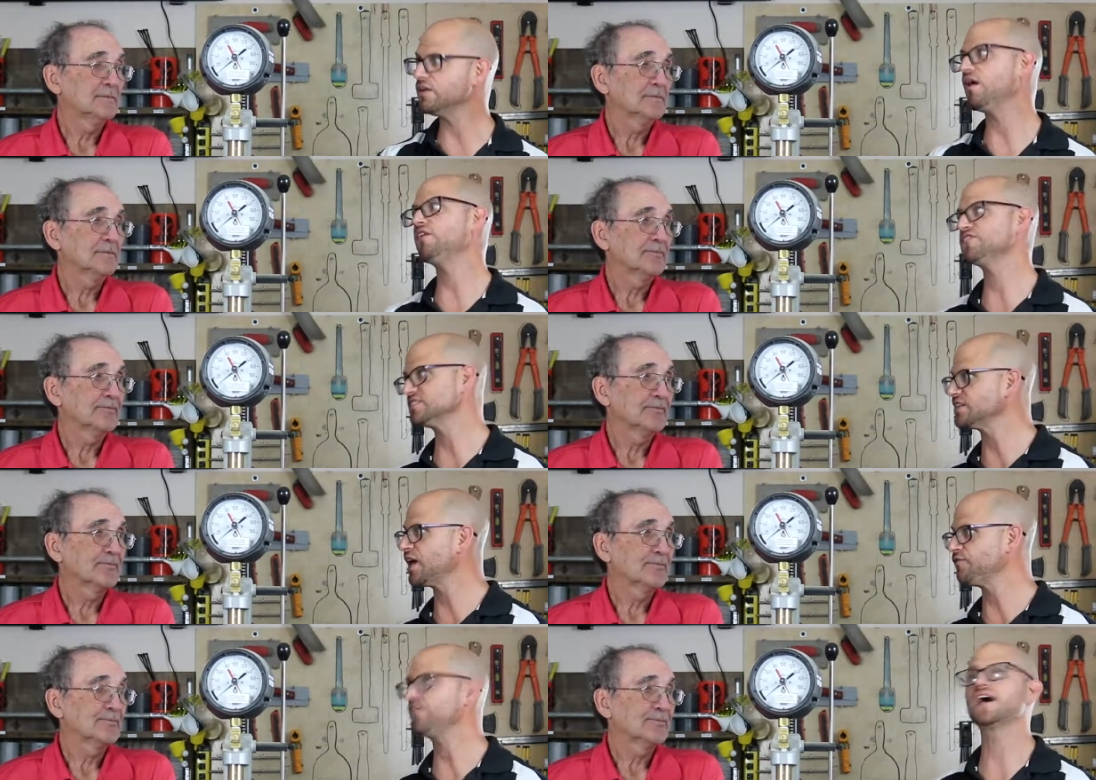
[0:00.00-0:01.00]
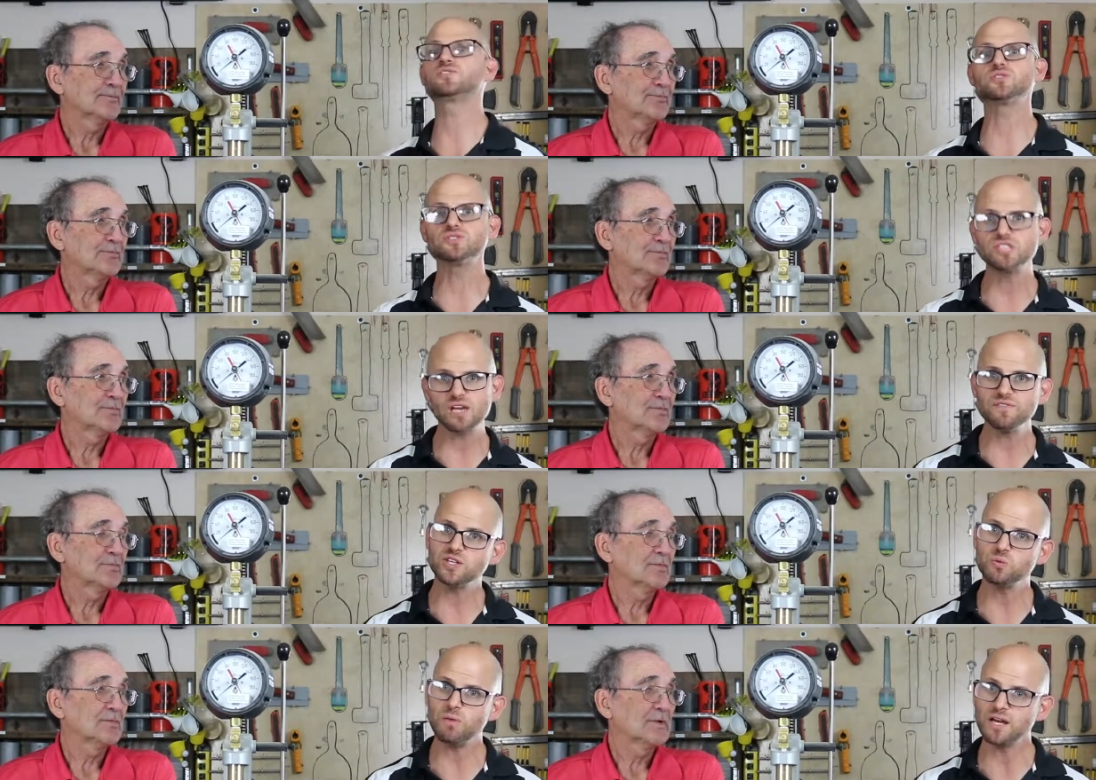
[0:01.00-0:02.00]
Speaker 1: and off the slab faster,
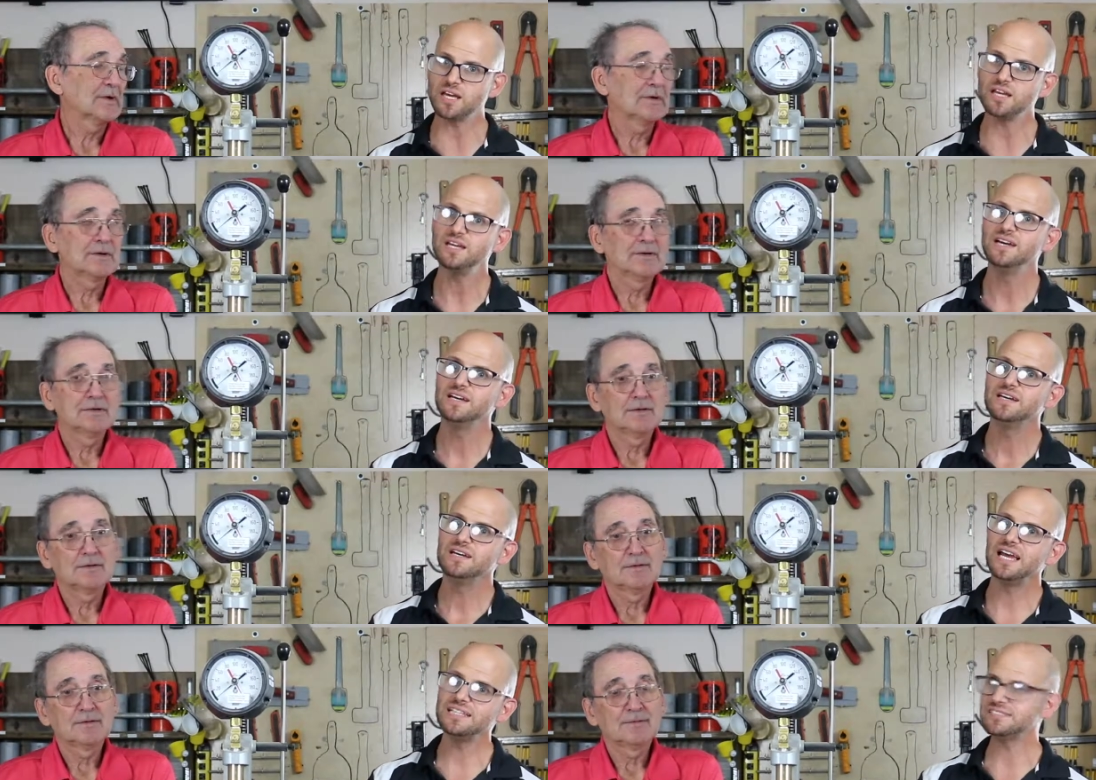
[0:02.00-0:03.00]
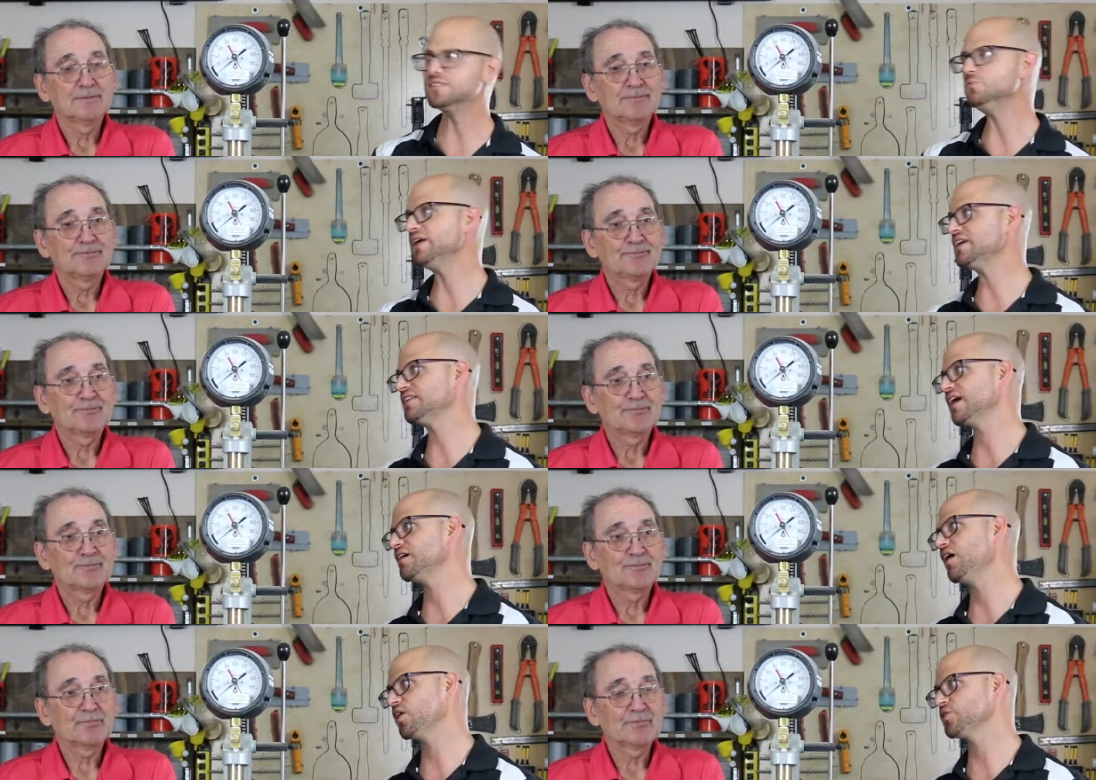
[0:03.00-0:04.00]
saving you money, and still making
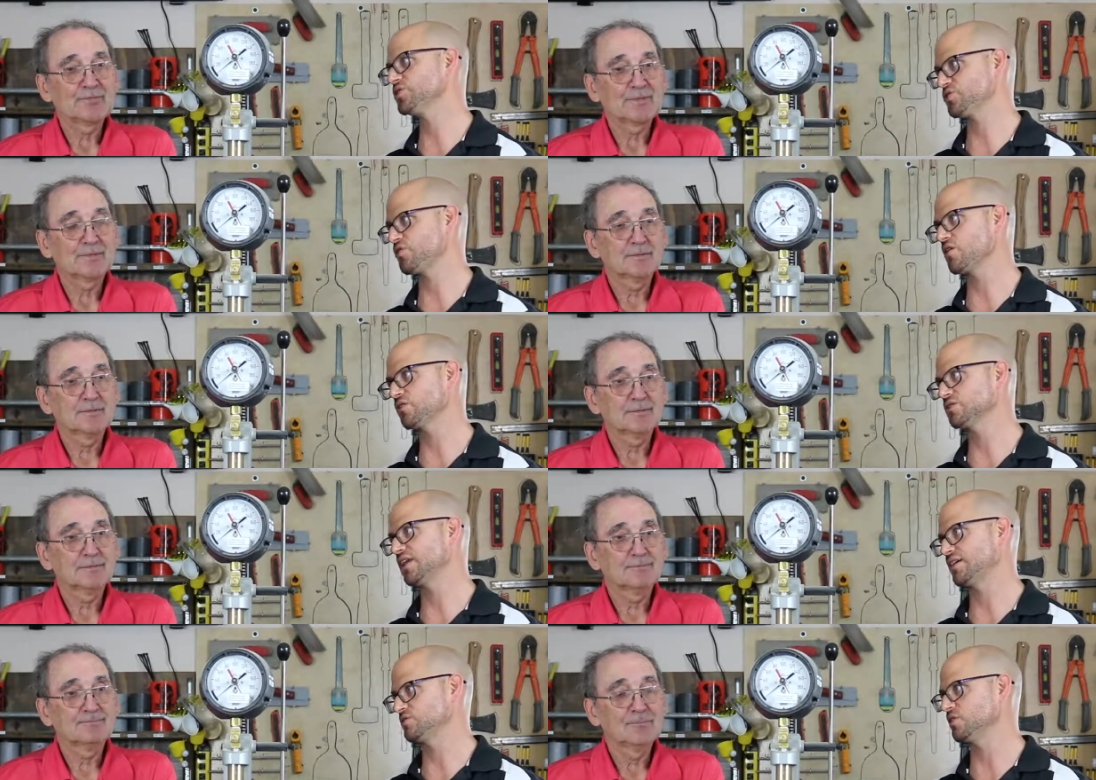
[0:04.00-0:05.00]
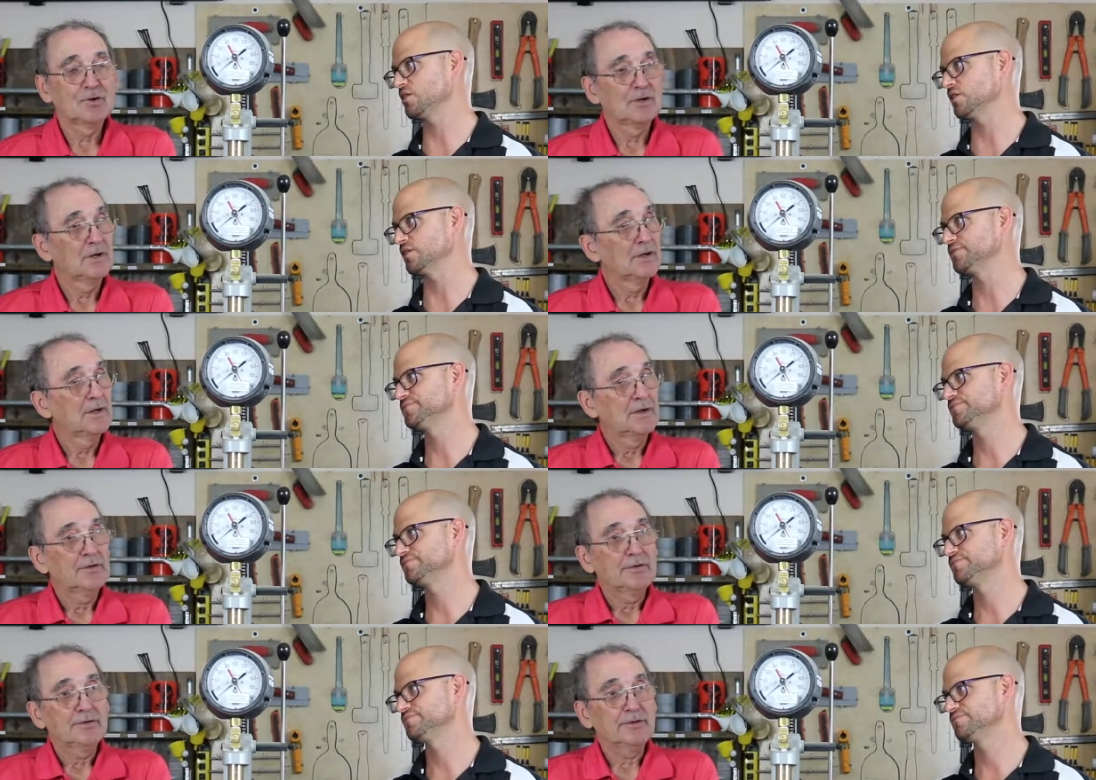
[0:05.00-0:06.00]
that concrete stronger and last longer?
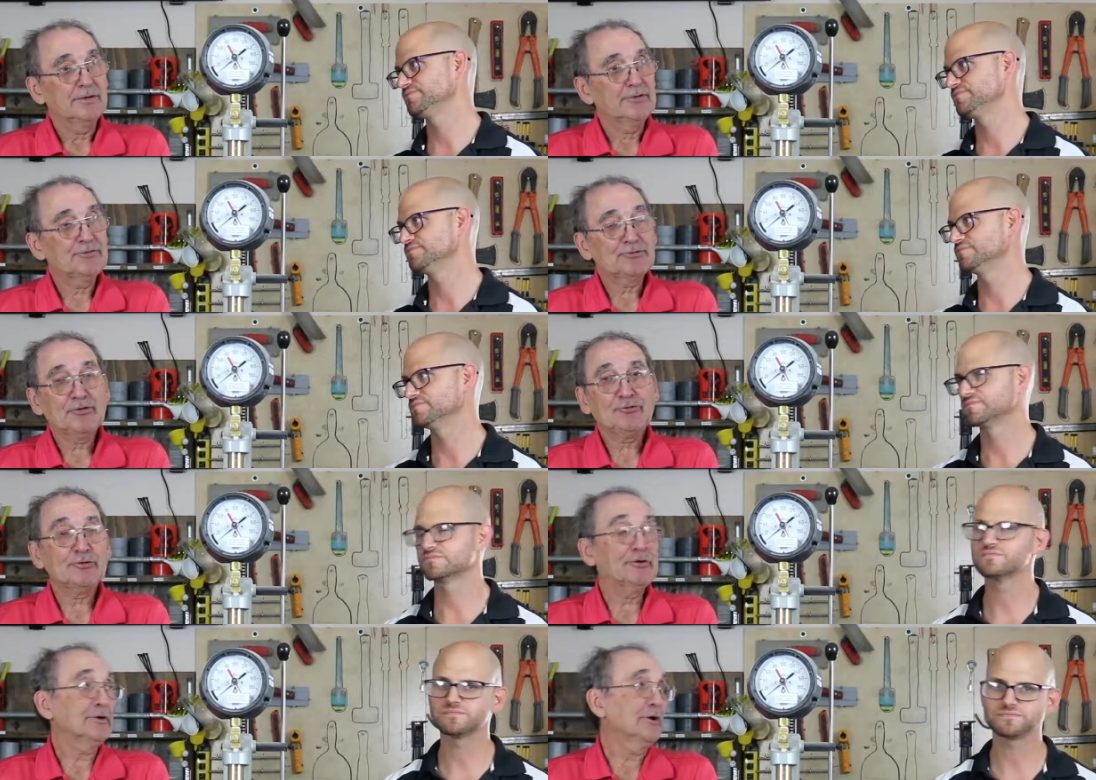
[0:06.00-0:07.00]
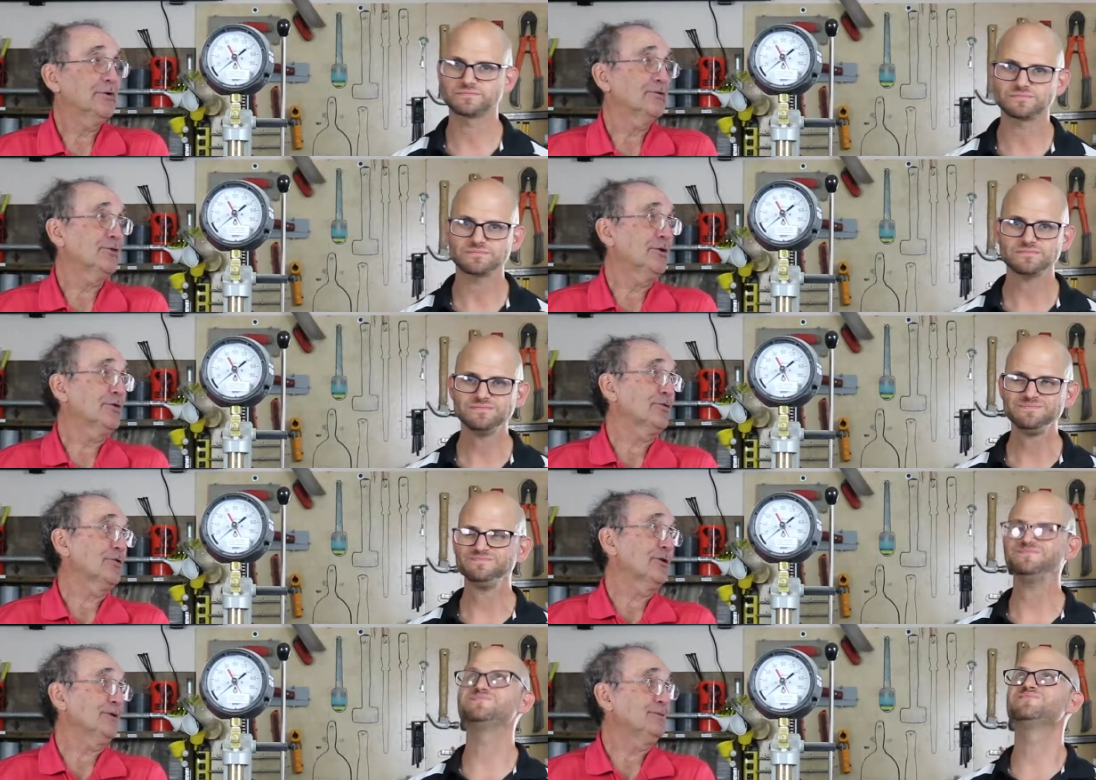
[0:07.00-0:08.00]
Speaker 2: Yeah, the stress strain guy says that